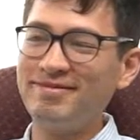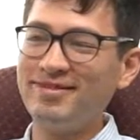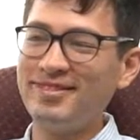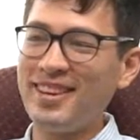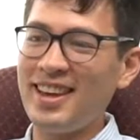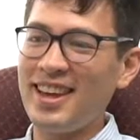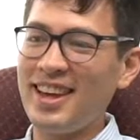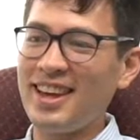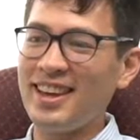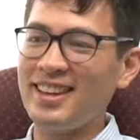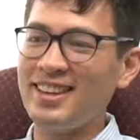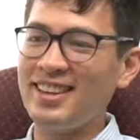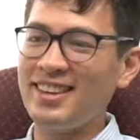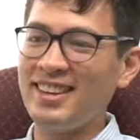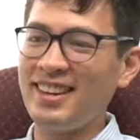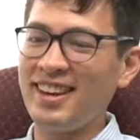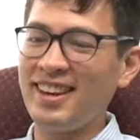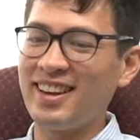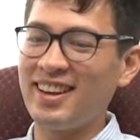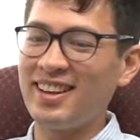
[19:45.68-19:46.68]
and
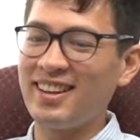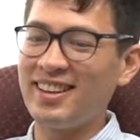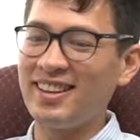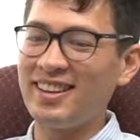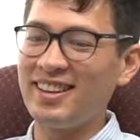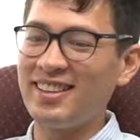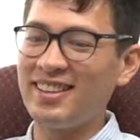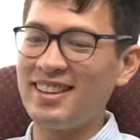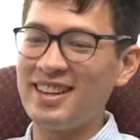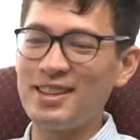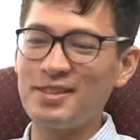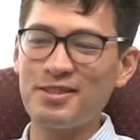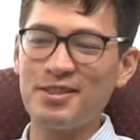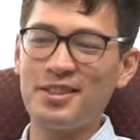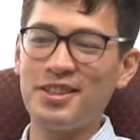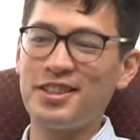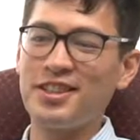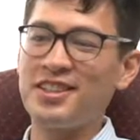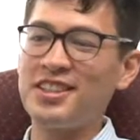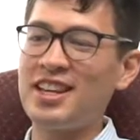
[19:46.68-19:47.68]
things were
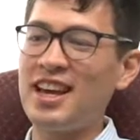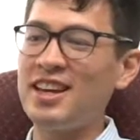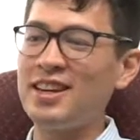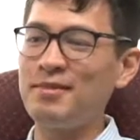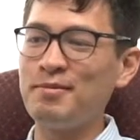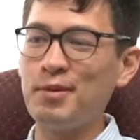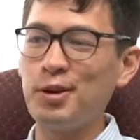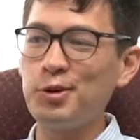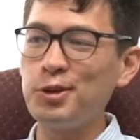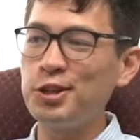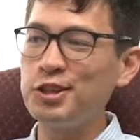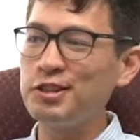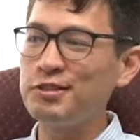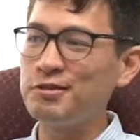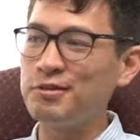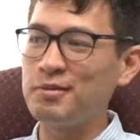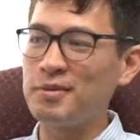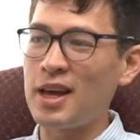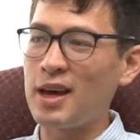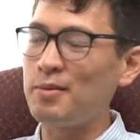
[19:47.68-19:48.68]
just set in motion
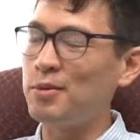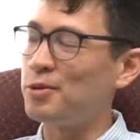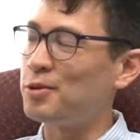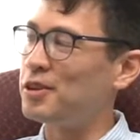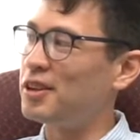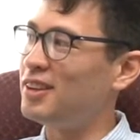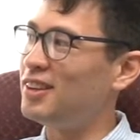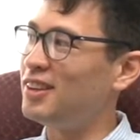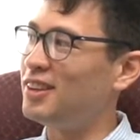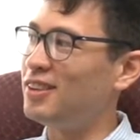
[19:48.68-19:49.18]
from that point,